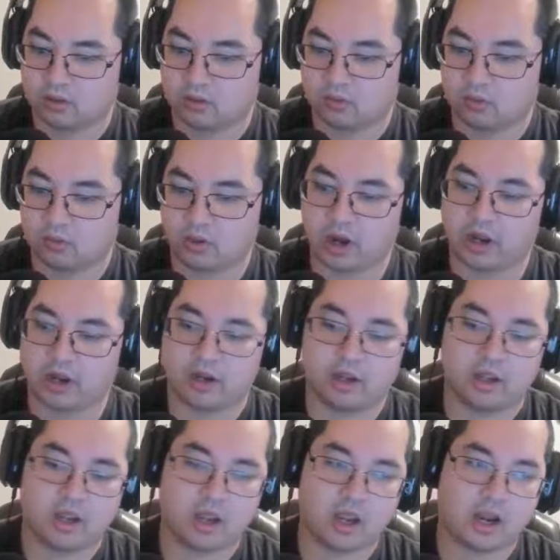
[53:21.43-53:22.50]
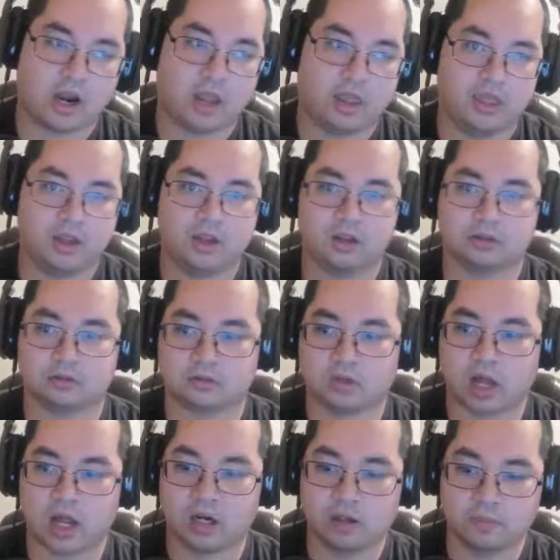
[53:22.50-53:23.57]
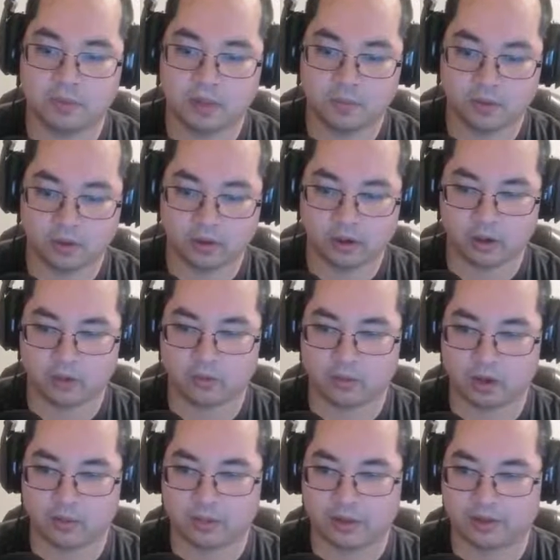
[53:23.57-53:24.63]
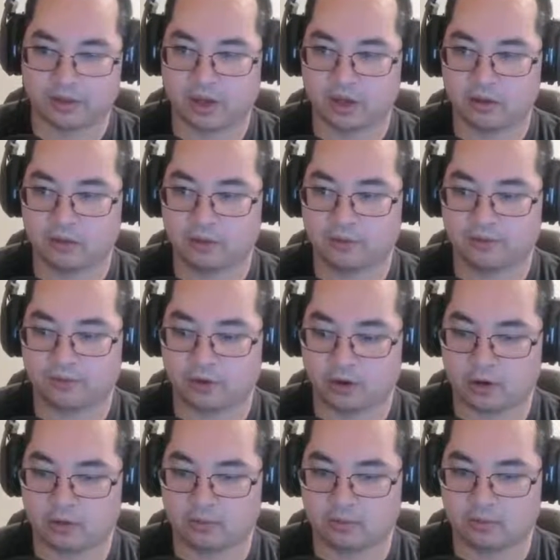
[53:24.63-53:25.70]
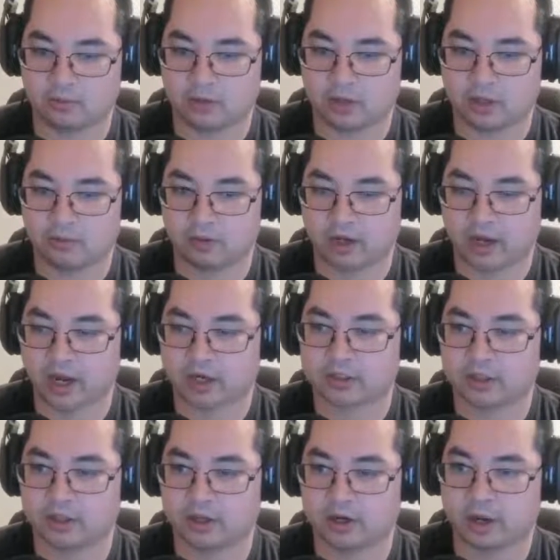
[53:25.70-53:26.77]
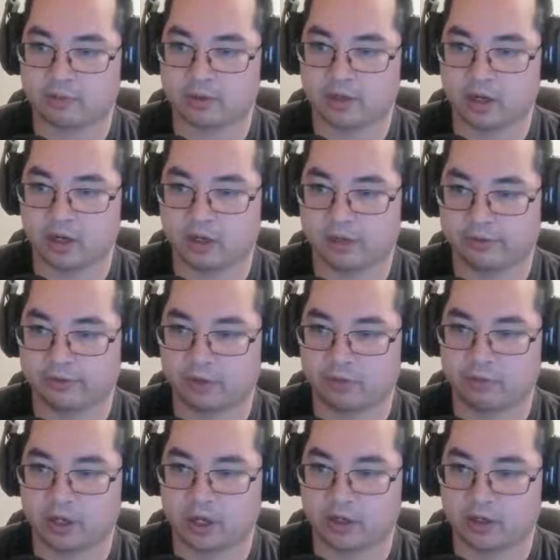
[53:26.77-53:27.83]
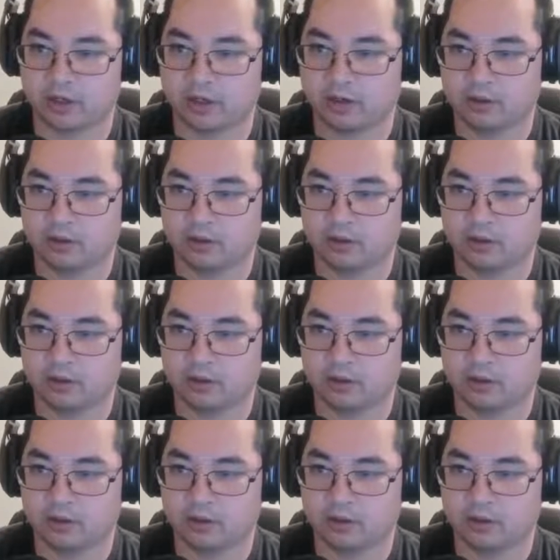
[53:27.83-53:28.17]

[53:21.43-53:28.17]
Right. And I think a lot of people are going to worry about that from the reaction that I've been getting from the ending.